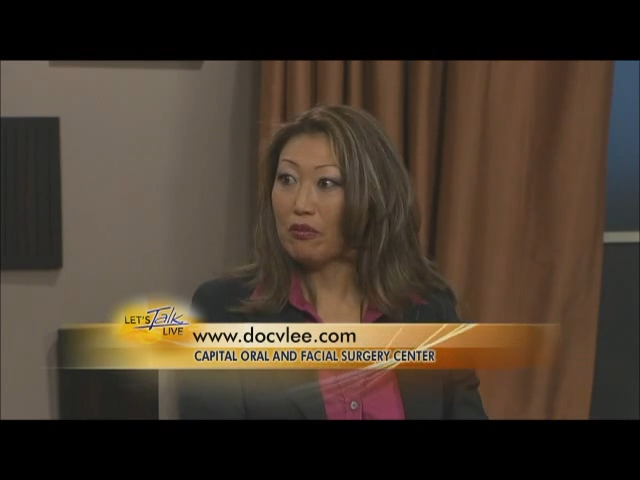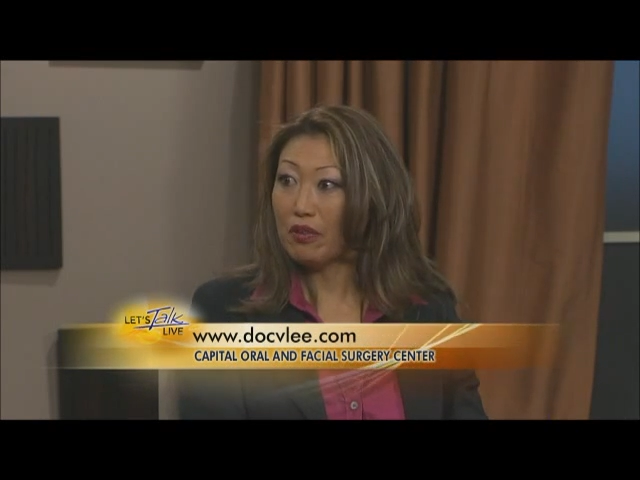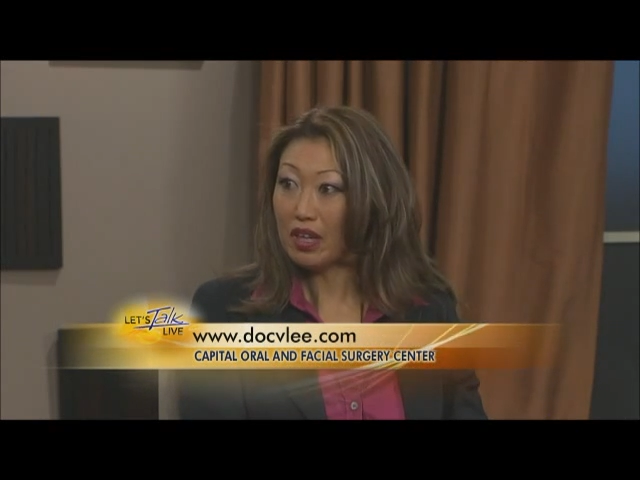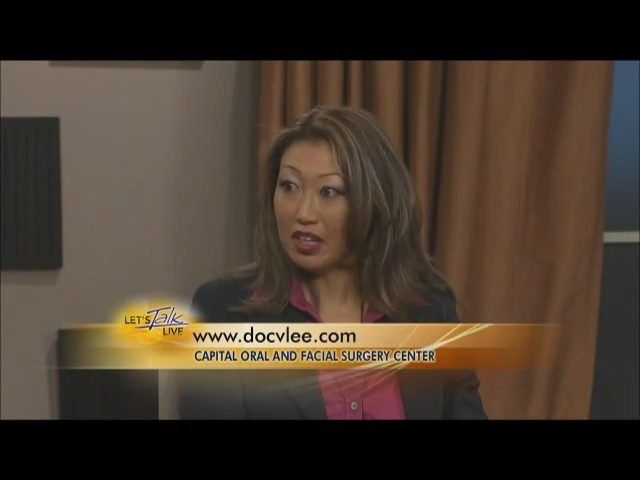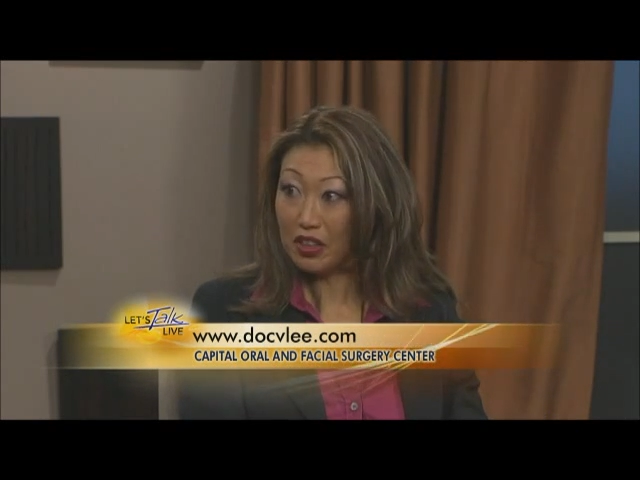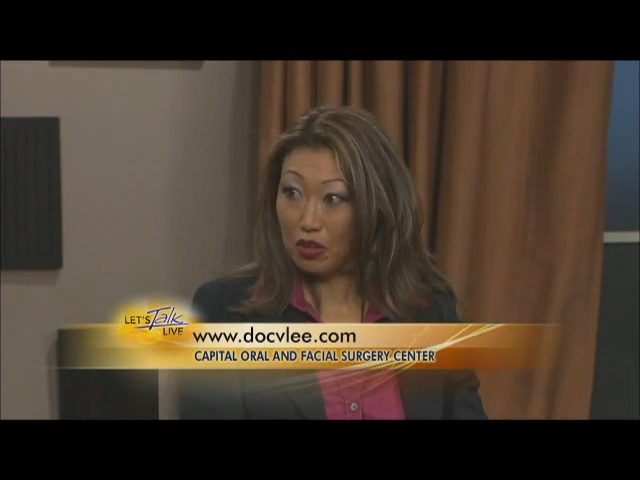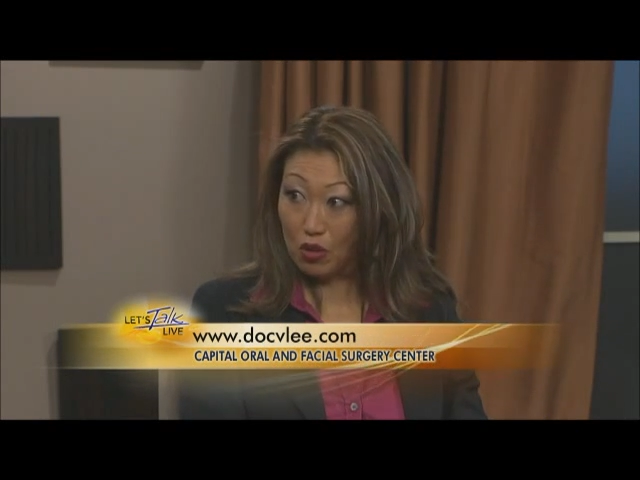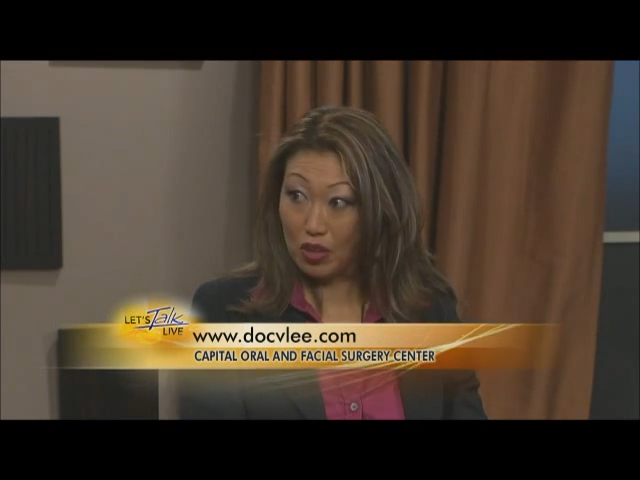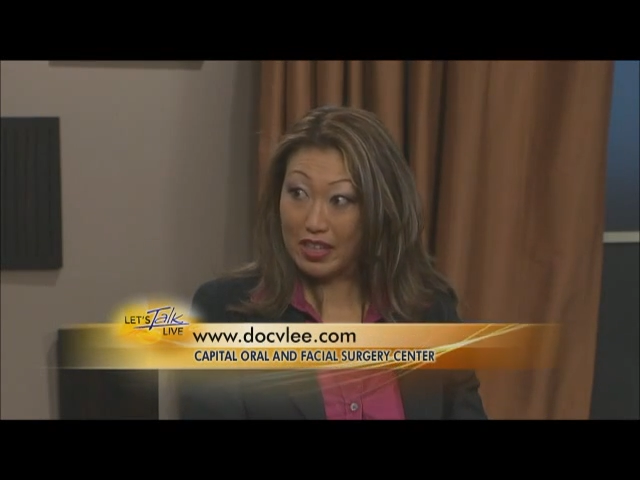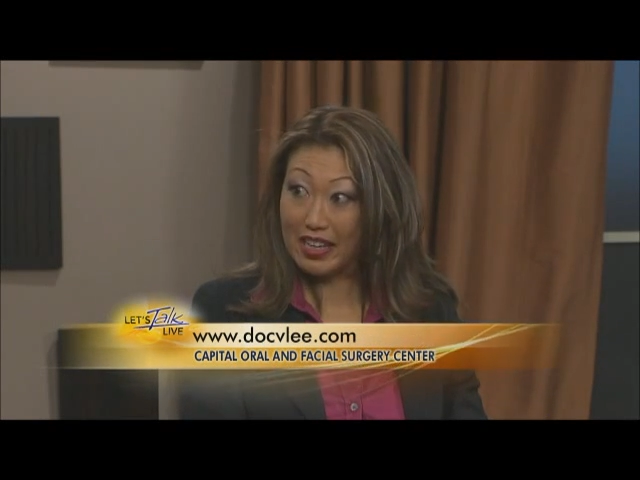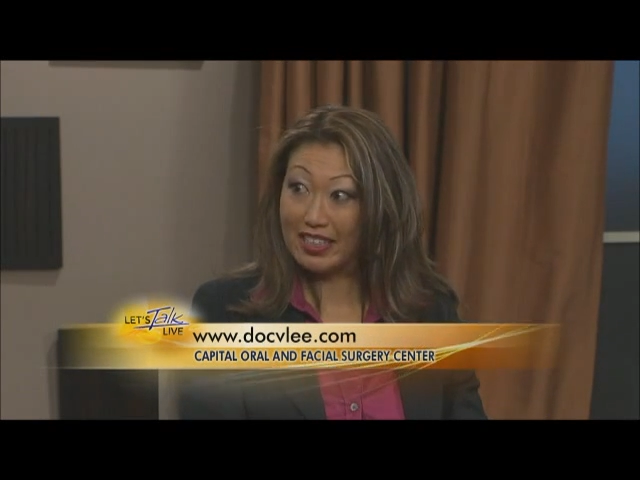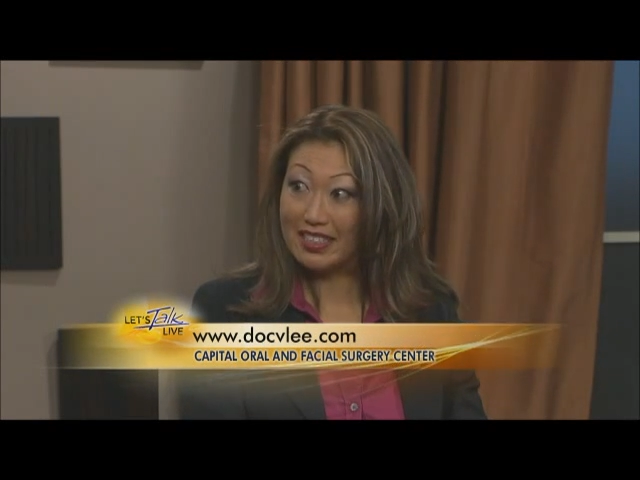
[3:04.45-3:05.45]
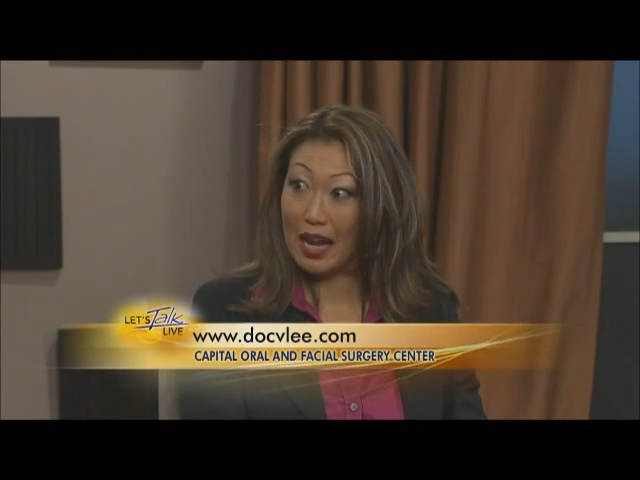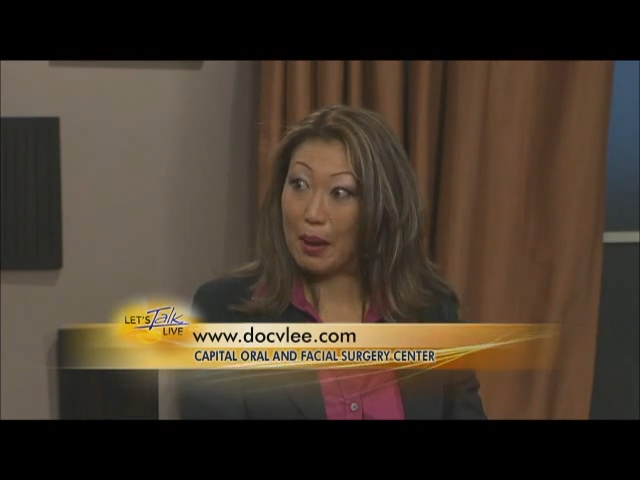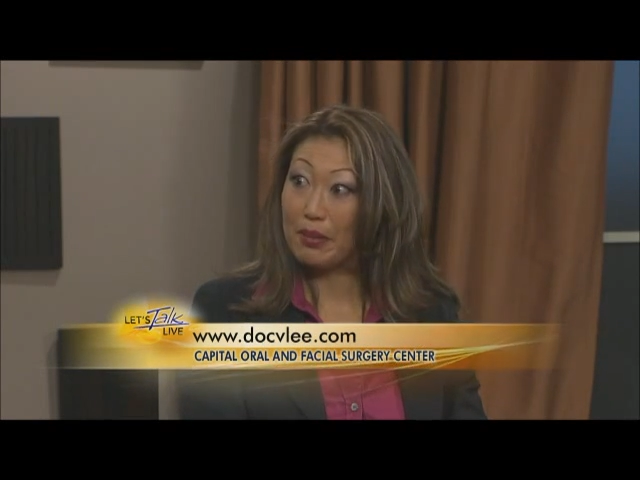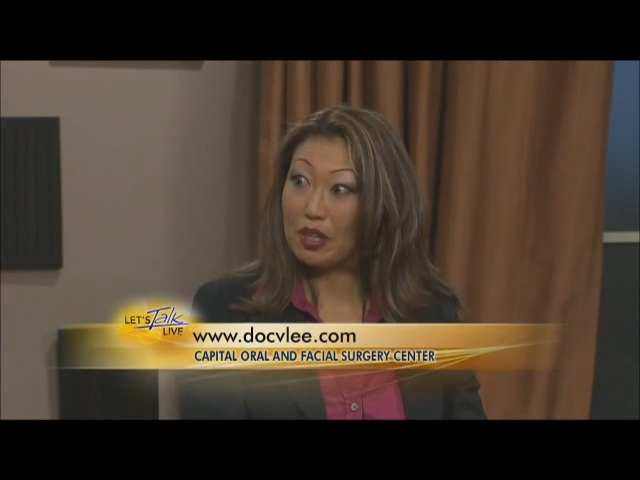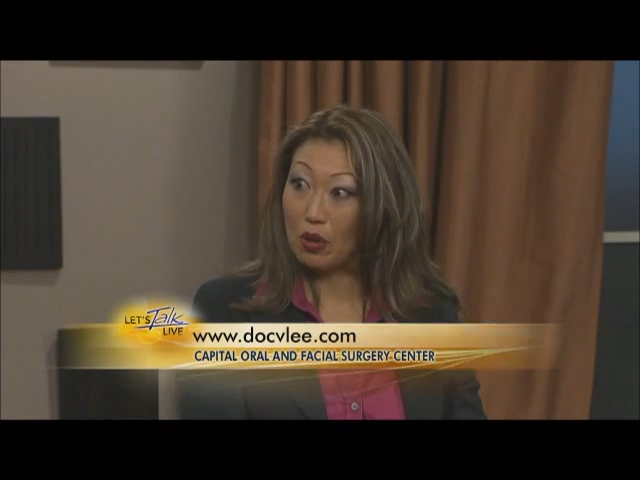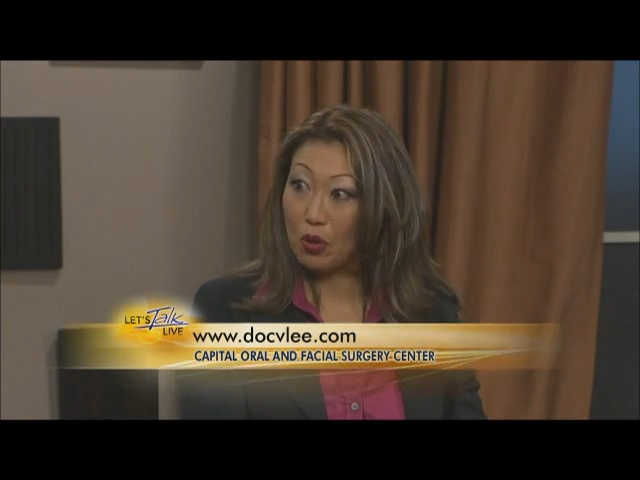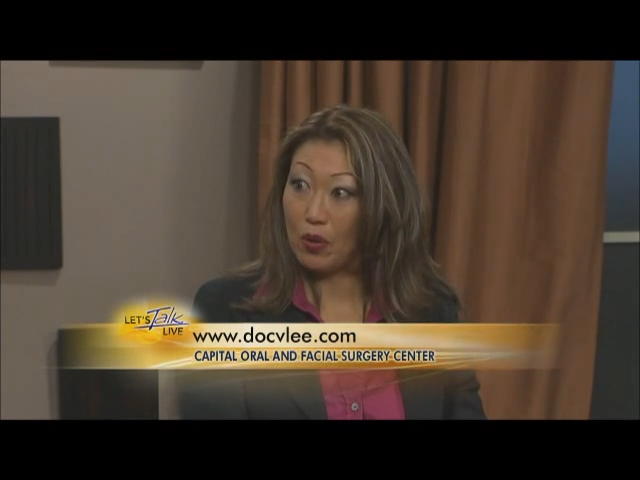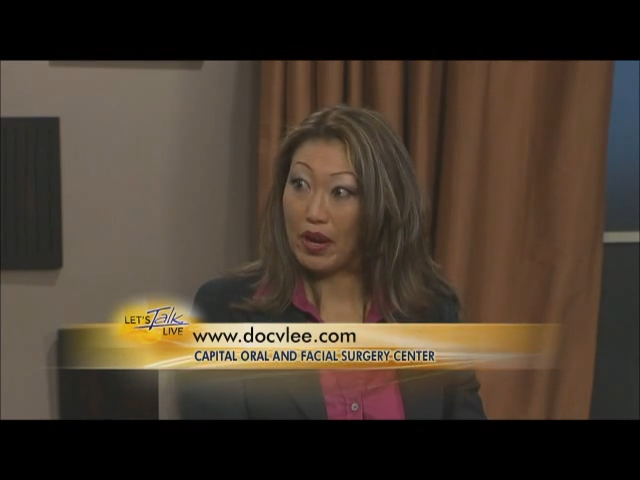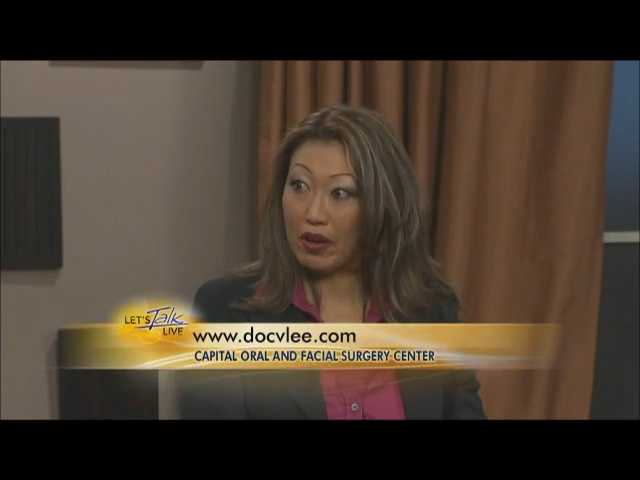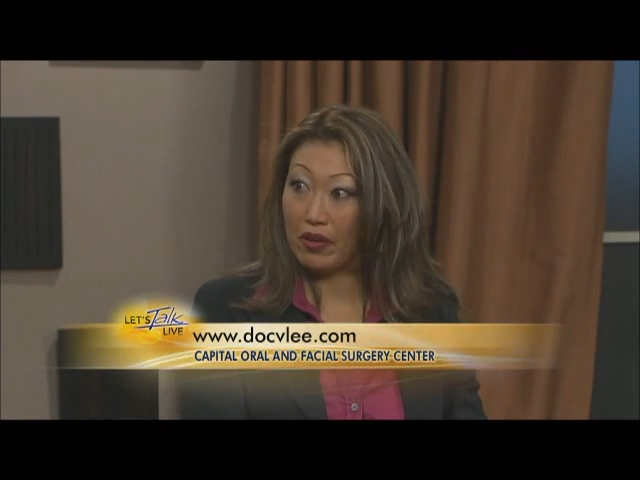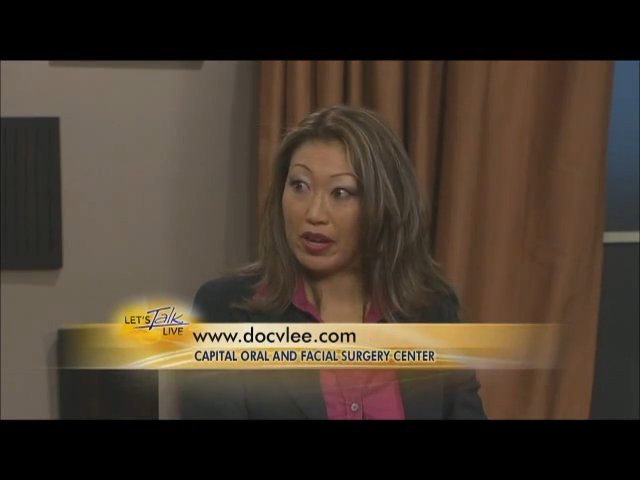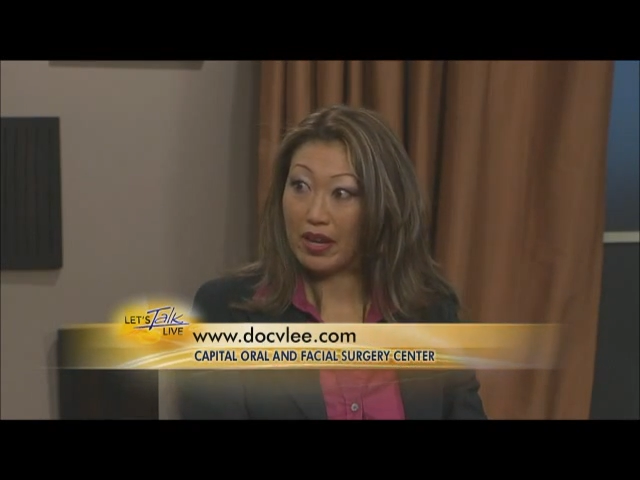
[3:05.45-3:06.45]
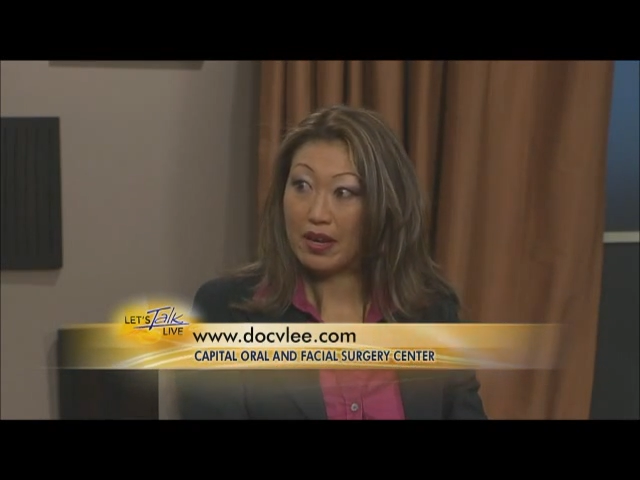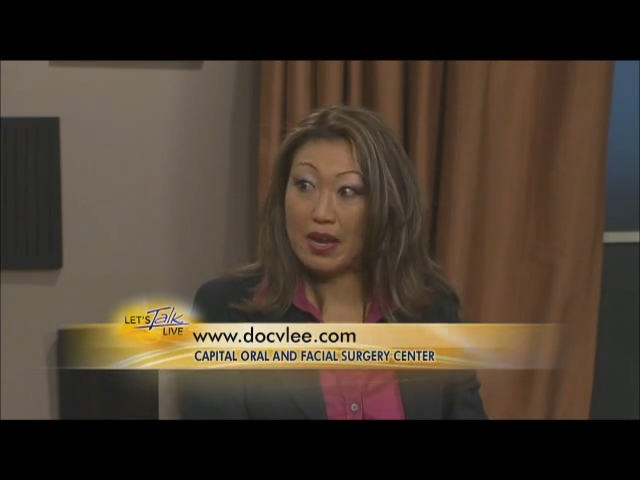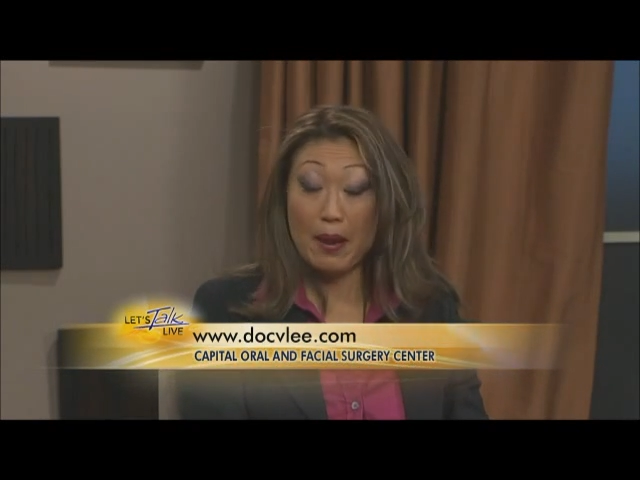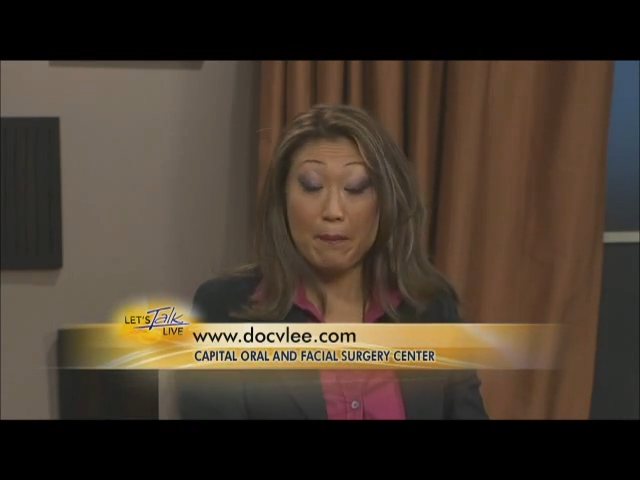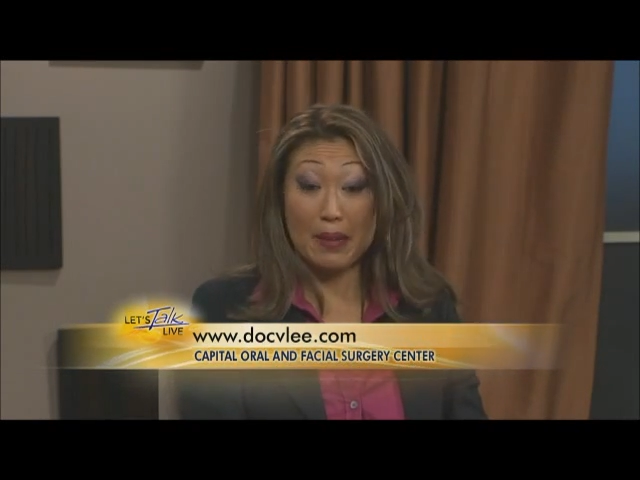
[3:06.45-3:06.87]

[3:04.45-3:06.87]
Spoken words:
really thoroughly examine the whole area.